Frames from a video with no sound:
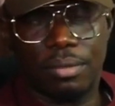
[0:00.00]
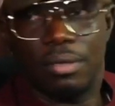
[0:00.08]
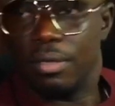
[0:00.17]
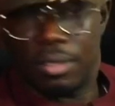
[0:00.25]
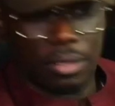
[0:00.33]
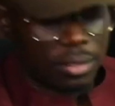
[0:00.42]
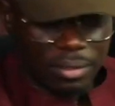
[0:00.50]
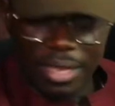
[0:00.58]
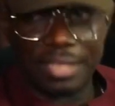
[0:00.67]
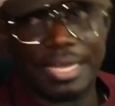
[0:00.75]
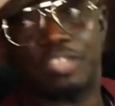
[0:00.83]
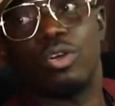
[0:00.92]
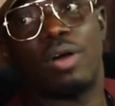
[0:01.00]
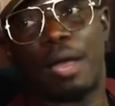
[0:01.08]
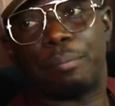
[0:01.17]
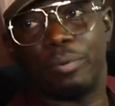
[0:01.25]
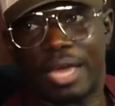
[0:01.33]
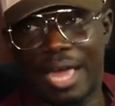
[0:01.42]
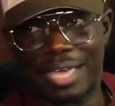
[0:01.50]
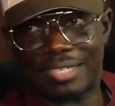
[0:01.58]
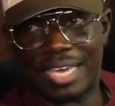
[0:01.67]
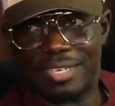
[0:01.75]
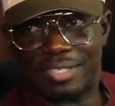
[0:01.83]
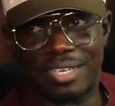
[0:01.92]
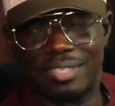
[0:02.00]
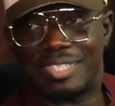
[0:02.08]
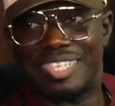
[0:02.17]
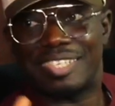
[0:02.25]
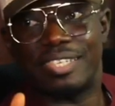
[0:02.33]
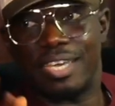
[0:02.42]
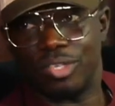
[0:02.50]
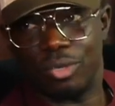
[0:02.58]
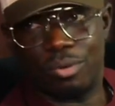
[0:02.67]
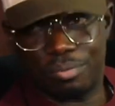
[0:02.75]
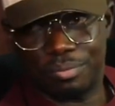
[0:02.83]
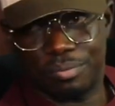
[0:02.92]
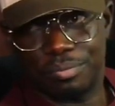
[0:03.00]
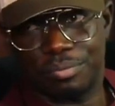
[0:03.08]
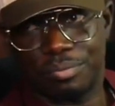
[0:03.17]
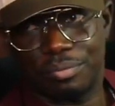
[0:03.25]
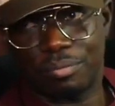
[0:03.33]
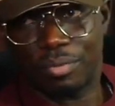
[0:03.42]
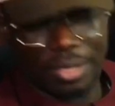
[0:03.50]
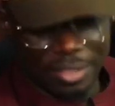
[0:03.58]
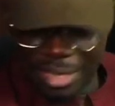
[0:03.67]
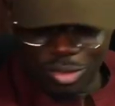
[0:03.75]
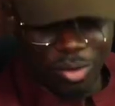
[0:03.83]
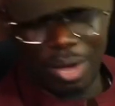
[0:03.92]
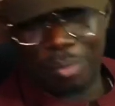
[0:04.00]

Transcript: That has not happened. I said this thing 6 years ago. It has not happened.